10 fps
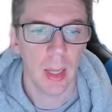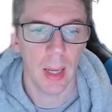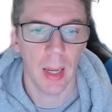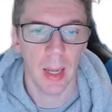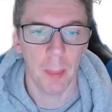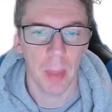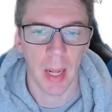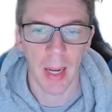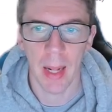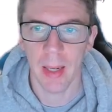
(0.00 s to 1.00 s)

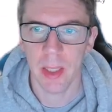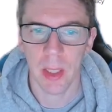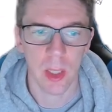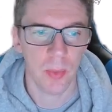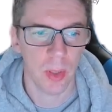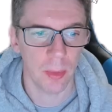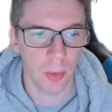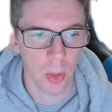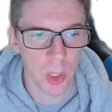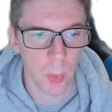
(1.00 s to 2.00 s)
And then this is for the
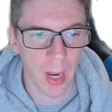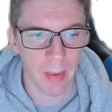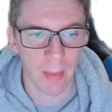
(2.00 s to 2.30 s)
footer where